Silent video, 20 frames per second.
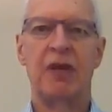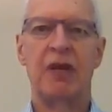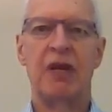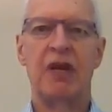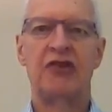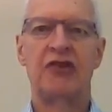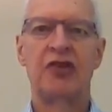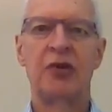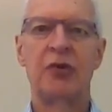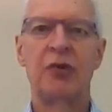
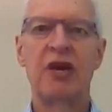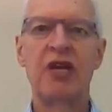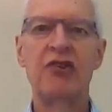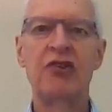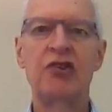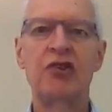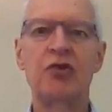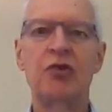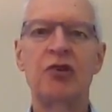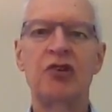So
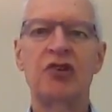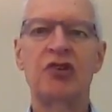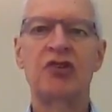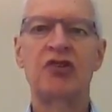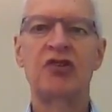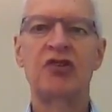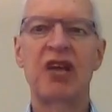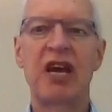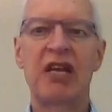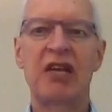intuition
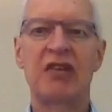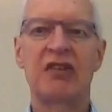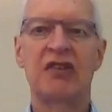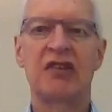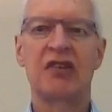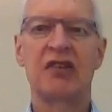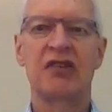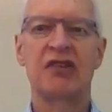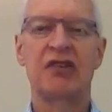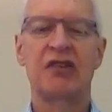tells
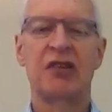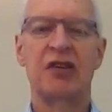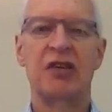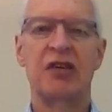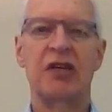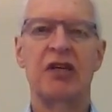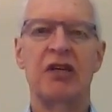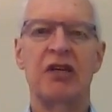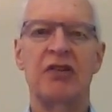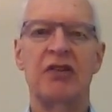us
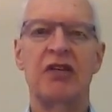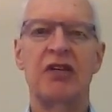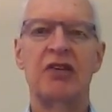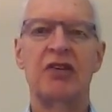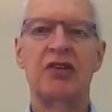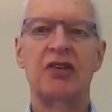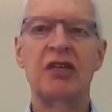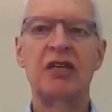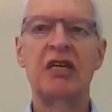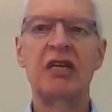
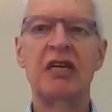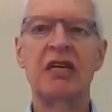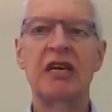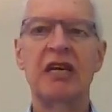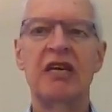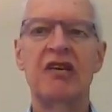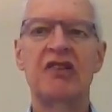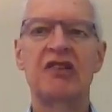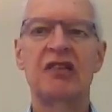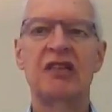that D
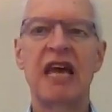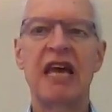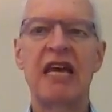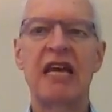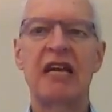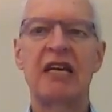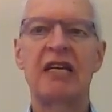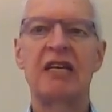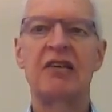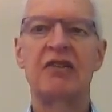is
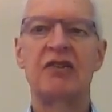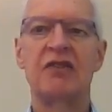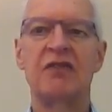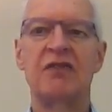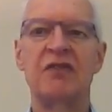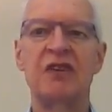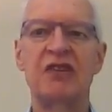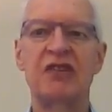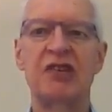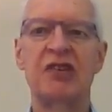likely to
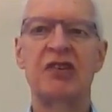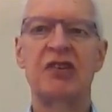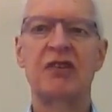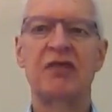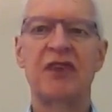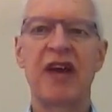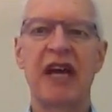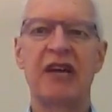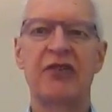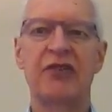visit the
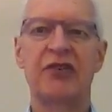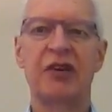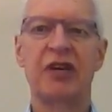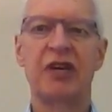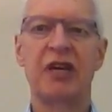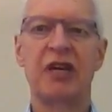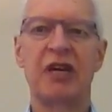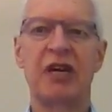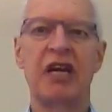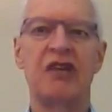
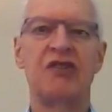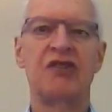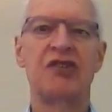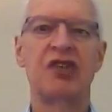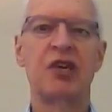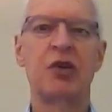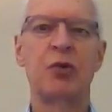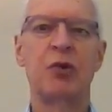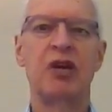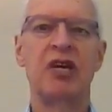factory and
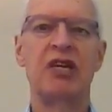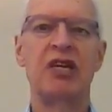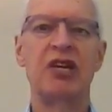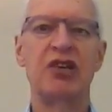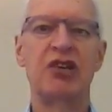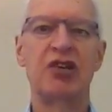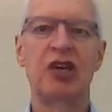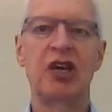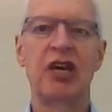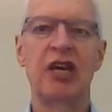so
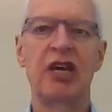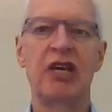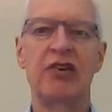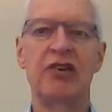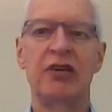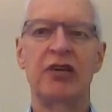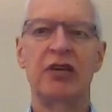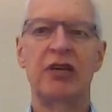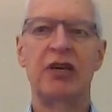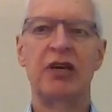initiate
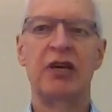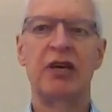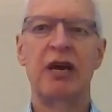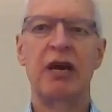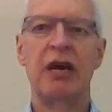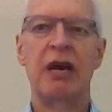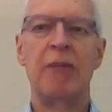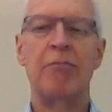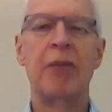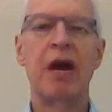
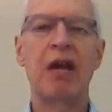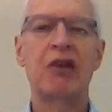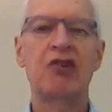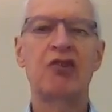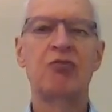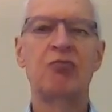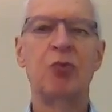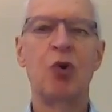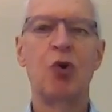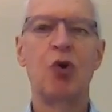
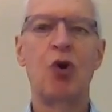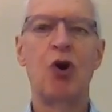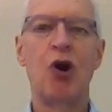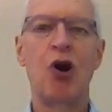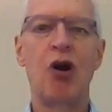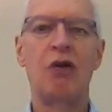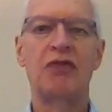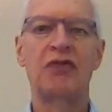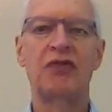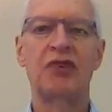much more
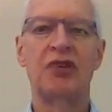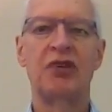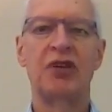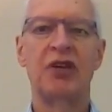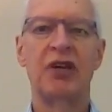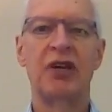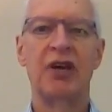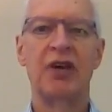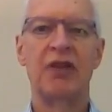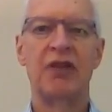often
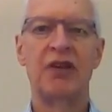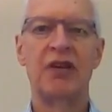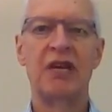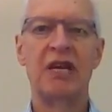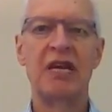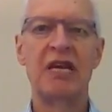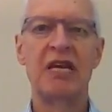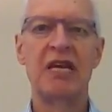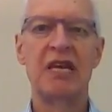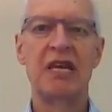than
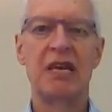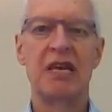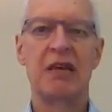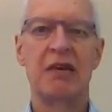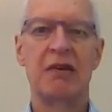E.